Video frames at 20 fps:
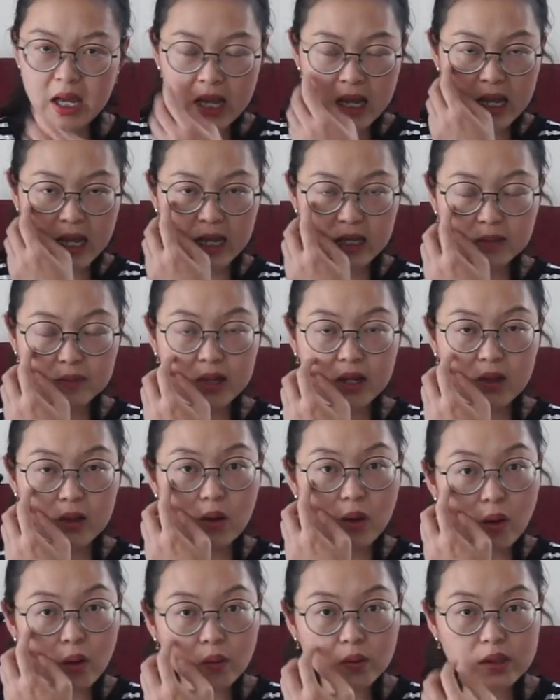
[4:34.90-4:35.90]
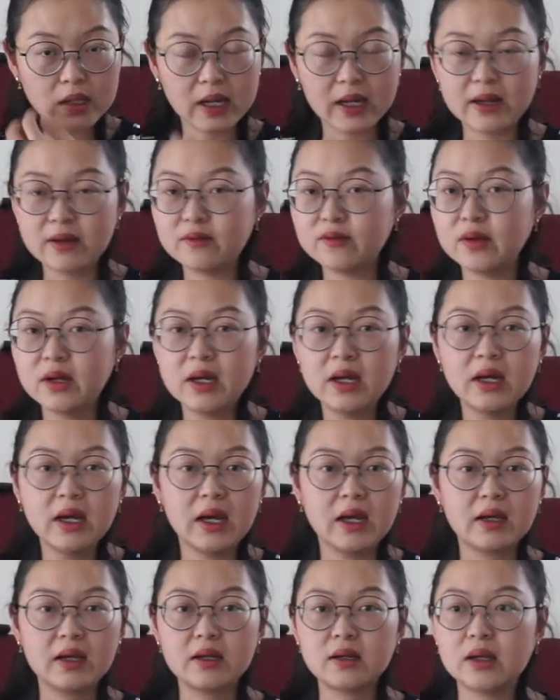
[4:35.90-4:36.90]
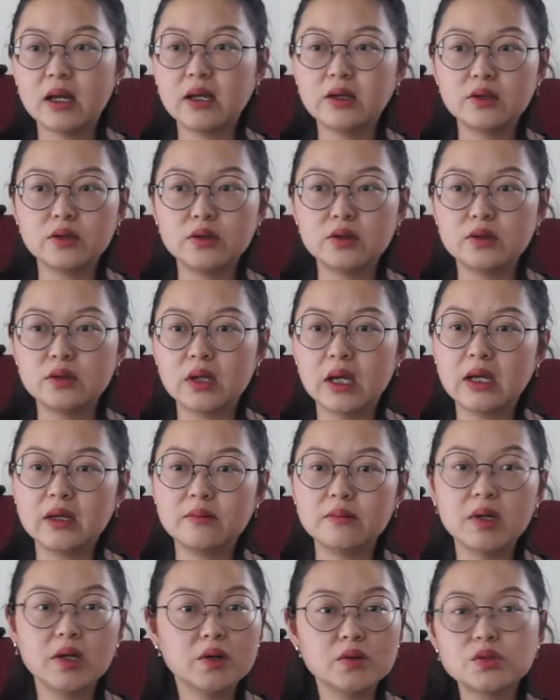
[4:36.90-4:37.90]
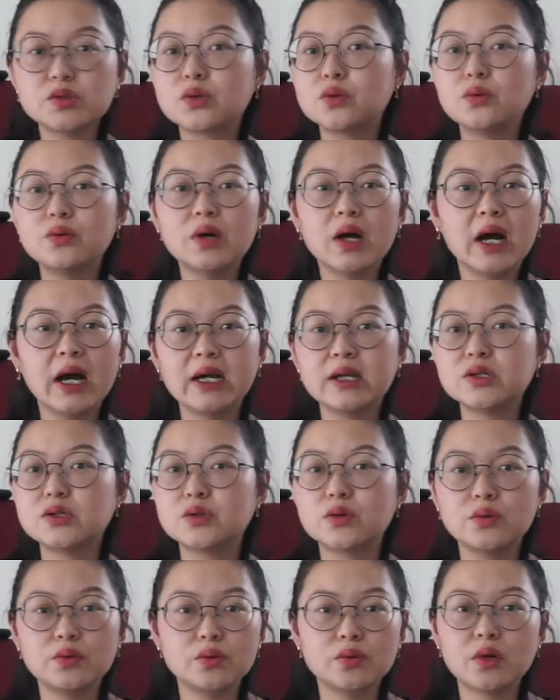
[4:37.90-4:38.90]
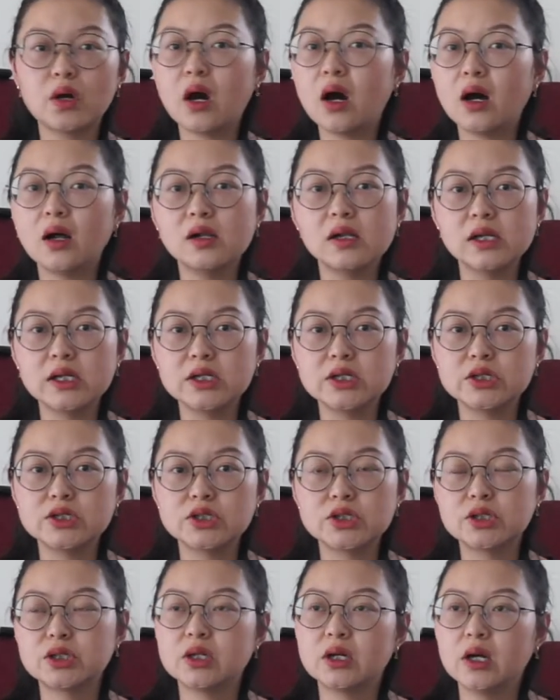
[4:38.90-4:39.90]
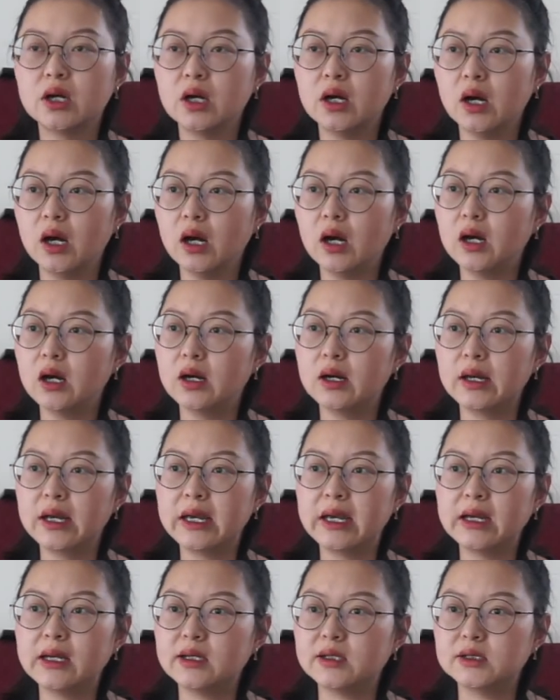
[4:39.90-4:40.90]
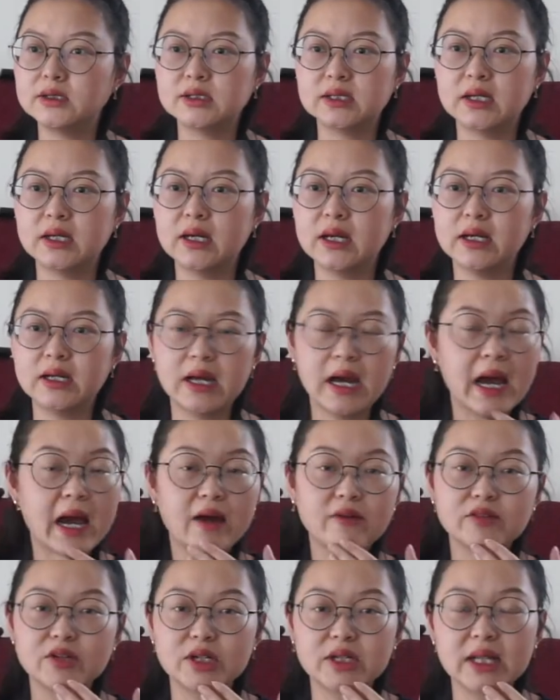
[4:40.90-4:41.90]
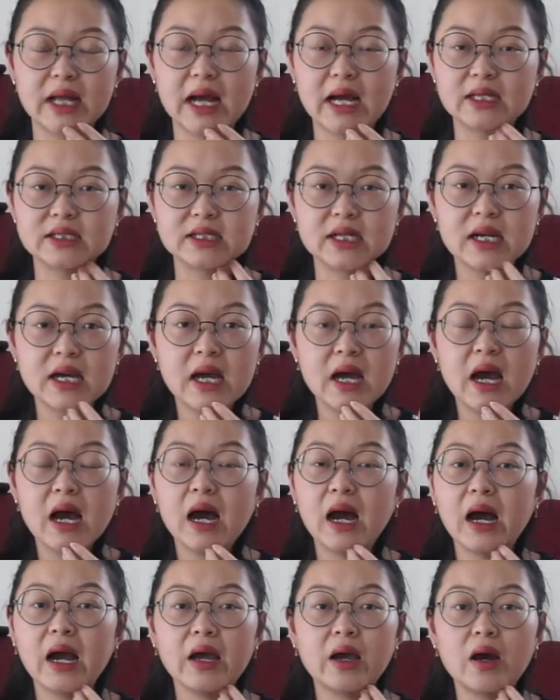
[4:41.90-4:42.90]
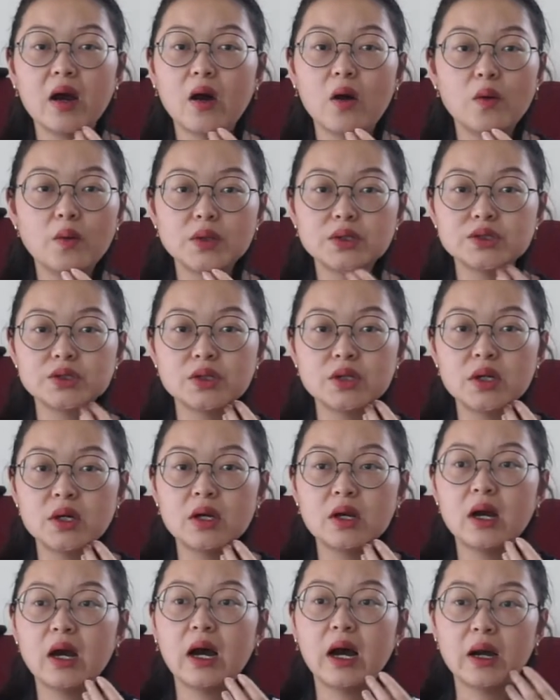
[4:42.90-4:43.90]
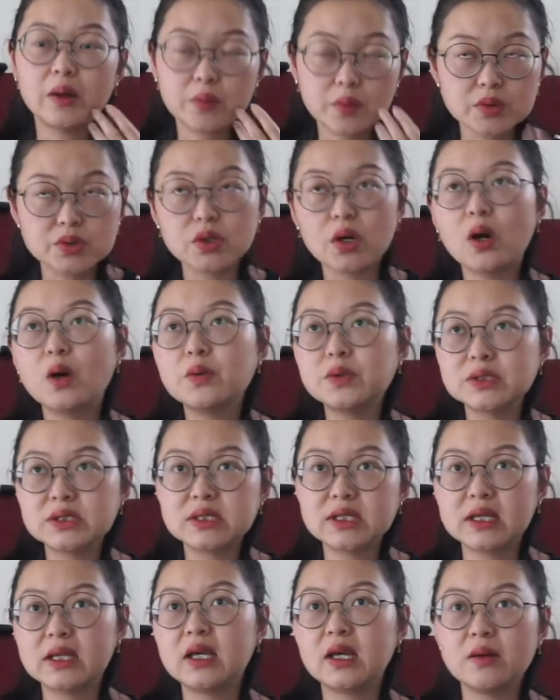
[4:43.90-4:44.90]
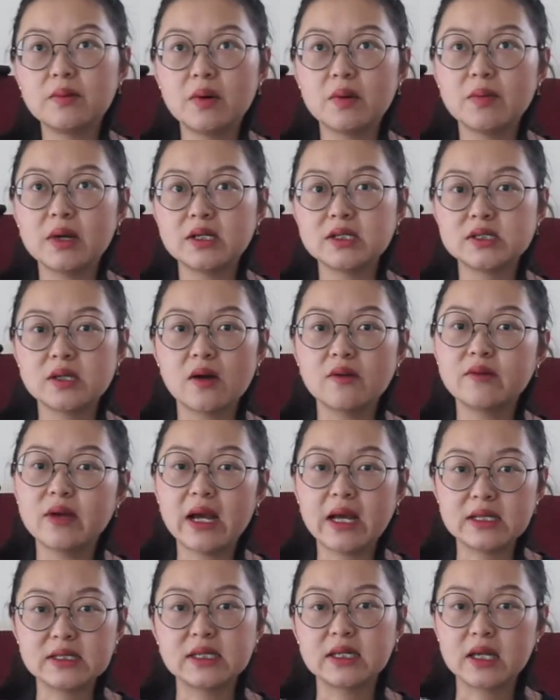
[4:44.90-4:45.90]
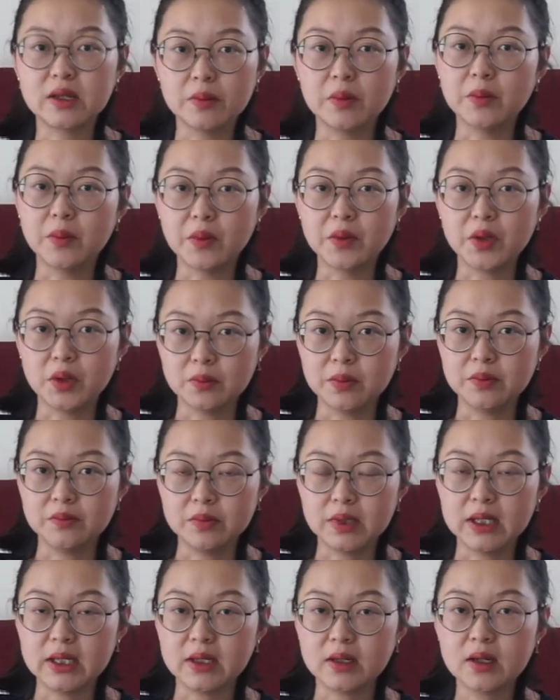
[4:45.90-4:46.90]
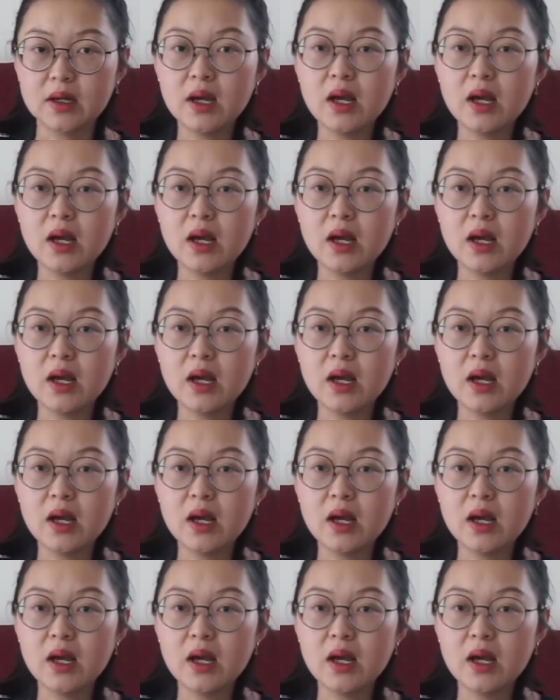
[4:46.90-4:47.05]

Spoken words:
And my whole life in middle school, high school, college, and after that, I always I was always thinking about myself as a capable human being.